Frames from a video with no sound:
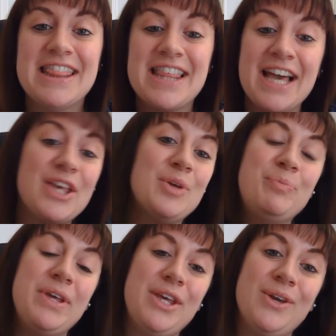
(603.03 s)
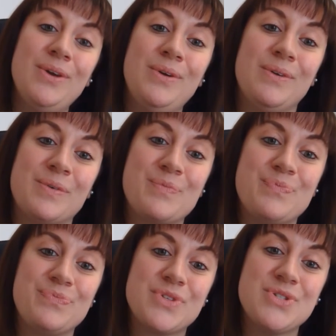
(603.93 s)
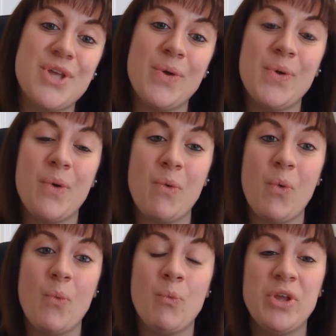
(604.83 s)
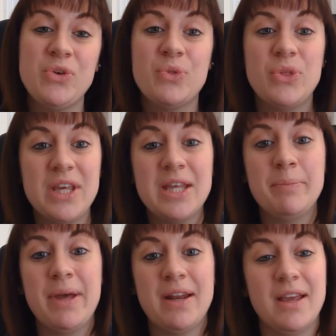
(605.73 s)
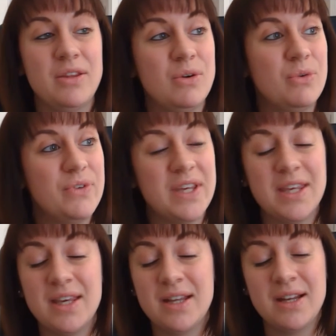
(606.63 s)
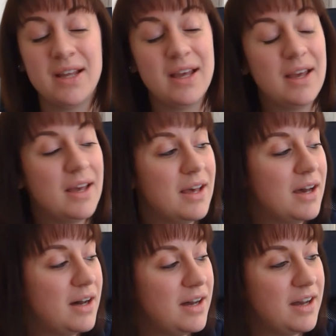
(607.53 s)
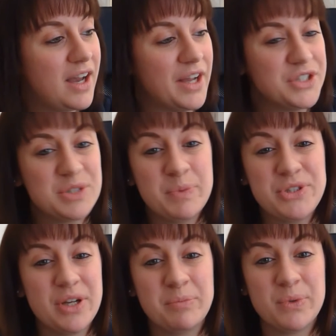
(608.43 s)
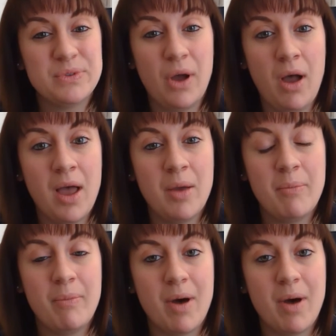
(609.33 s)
That could be you. So when you're thinking about it and you're thinking, oh, I just wish I had more time.